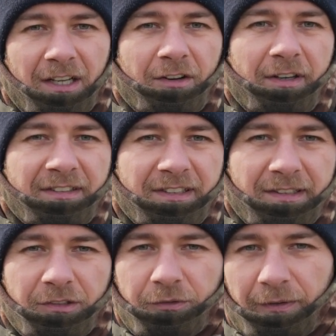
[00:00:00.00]
I reset
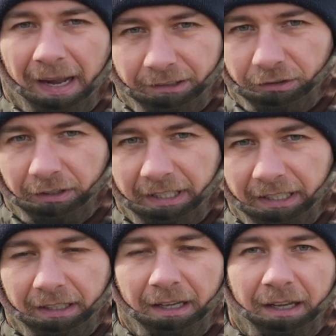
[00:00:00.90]
it to
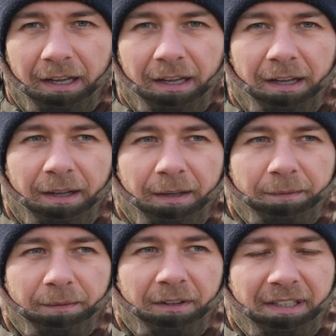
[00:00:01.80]
factory
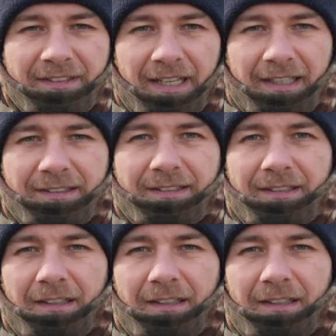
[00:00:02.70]
resets,